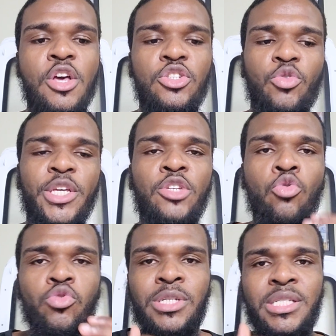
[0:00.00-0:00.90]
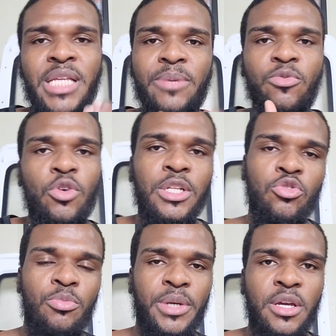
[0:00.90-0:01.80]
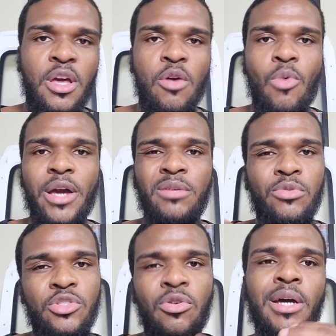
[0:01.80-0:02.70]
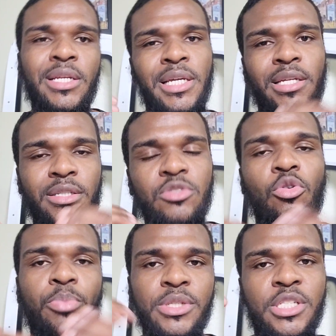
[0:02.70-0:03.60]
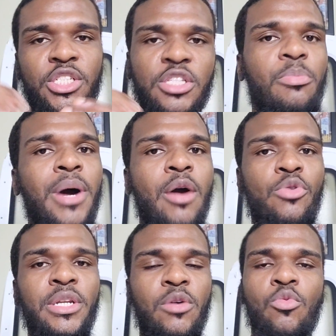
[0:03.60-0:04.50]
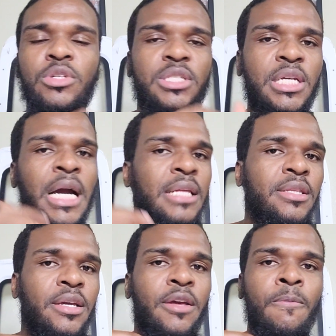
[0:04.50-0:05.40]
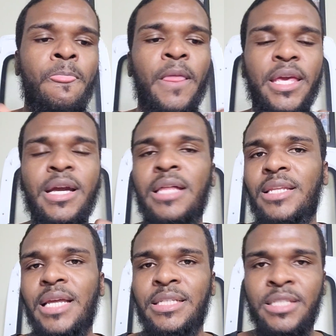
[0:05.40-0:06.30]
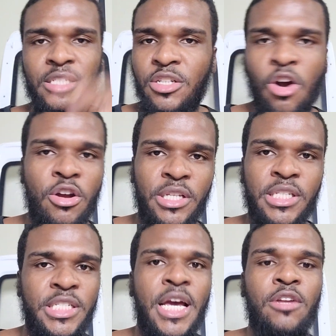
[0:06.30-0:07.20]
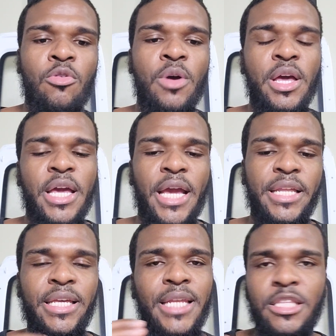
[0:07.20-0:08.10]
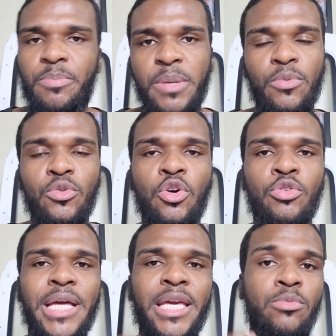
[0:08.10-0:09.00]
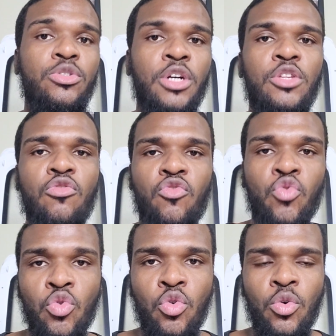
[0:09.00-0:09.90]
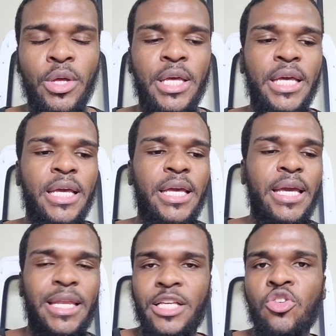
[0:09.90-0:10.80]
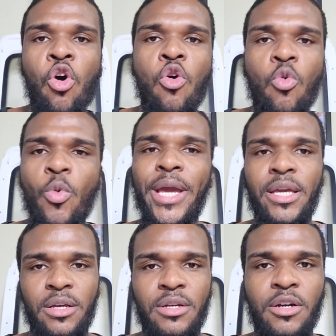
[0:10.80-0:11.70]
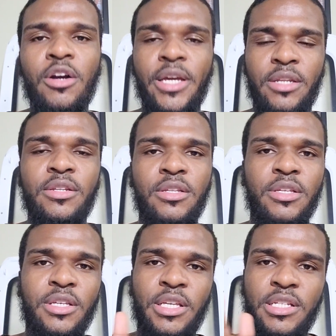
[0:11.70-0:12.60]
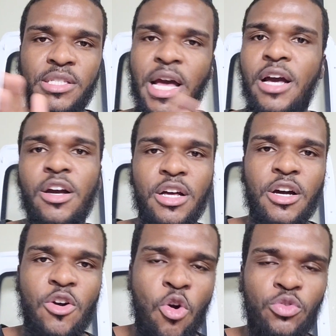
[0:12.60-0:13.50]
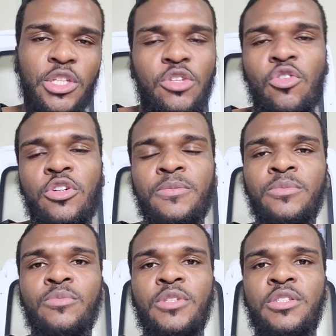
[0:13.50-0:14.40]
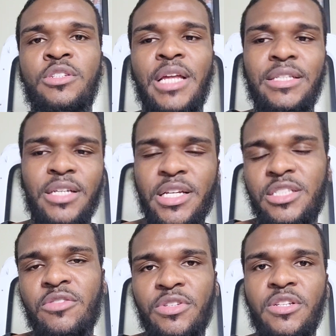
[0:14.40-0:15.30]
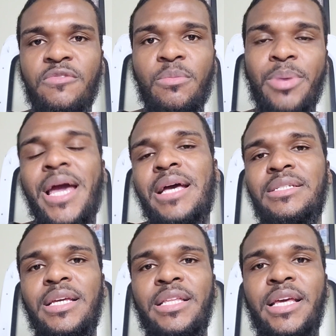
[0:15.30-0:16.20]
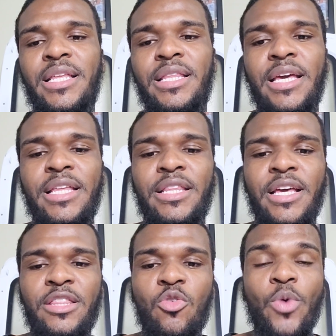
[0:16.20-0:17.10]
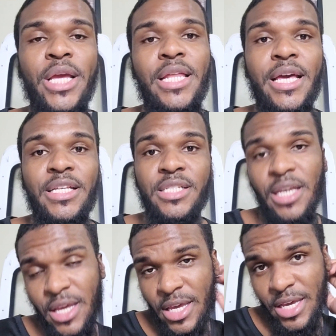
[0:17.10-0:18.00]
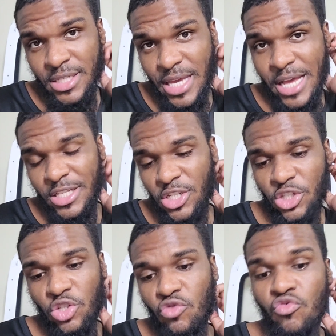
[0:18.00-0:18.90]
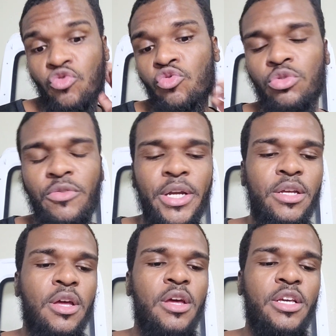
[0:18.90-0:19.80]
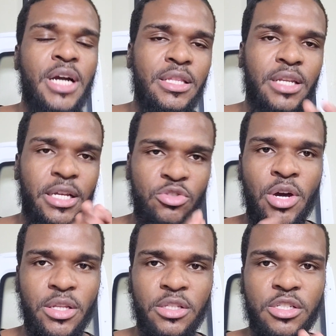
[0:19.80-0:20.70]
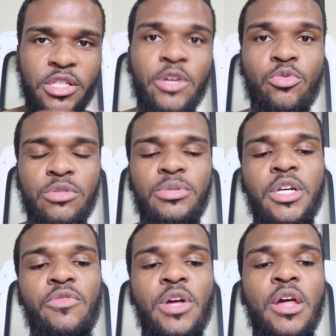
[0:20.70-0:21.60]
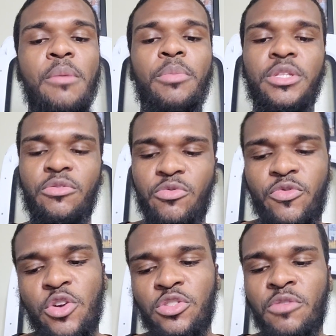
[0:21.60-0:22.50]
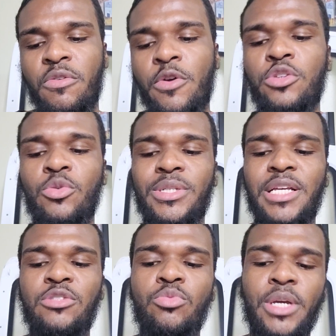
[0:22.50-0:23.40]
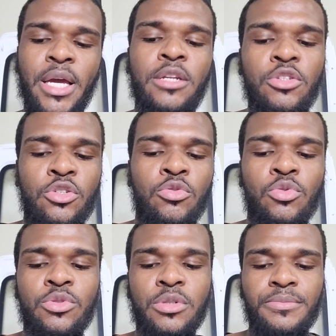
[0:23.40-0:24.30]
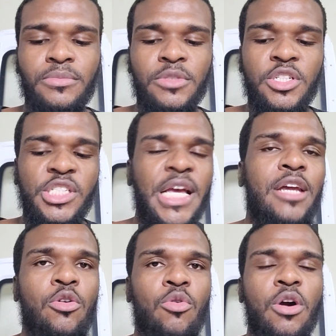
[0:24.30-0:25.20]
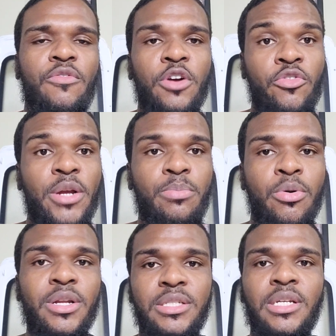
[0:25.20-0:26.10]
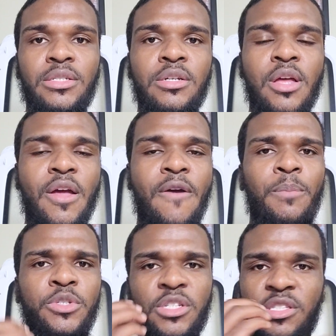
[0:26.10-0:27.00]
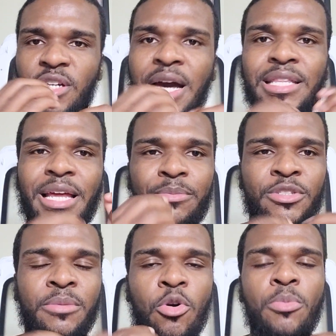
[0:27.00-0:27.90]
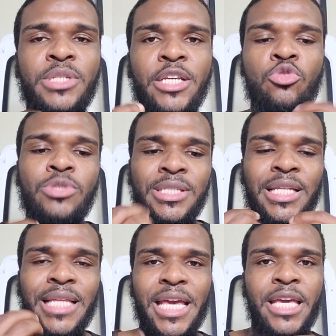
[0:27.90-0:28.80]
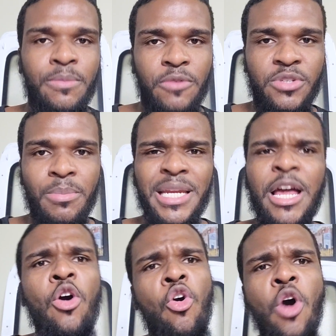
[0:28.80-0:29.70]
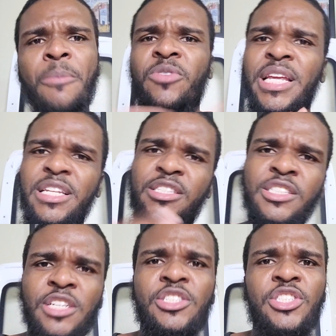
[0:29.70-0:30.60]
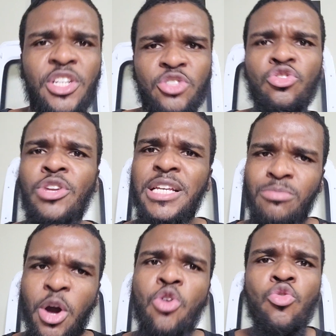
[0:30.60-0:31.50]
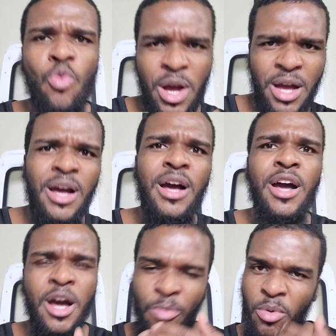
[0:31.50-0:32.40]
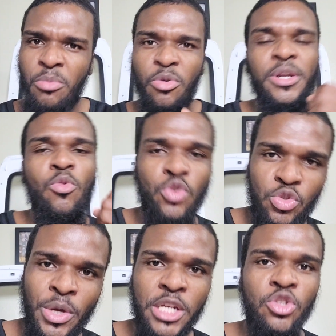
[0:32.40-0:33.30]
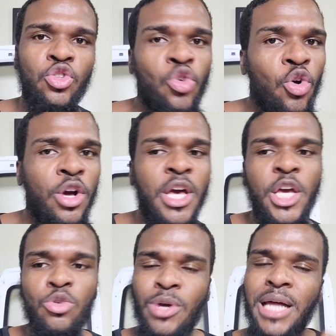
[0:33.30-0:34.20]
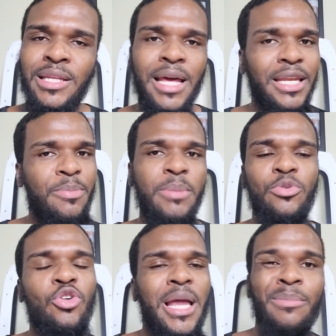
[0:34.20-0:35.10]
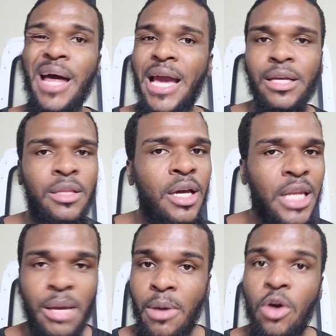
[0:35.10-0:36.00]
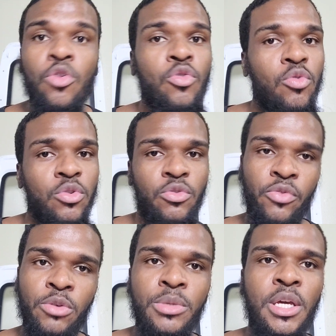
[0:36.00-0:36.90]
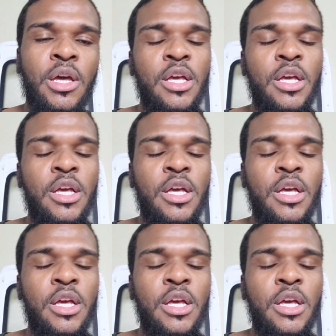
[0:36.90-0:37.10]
So he used his name for a little bit while he was trying to get into a position of power, and then once he got there, he kind of like discarded the shadow, and he let the people know that he was gonna rule in his own way. Again, he's not holding on to like the histories of the past and the way that his ancestor ruled, right? Kind of like try to distinguish himself. But the reversal is that you can use the shadow of a great predecessor just to kind of like, so almost like using the name of somebody, like, oh, I'm related to such and such, you know, that's my uncle, boom boom. And then once you get in the door, you kind of like let people know, like, but I ain't nothing like my uncle. You feel me?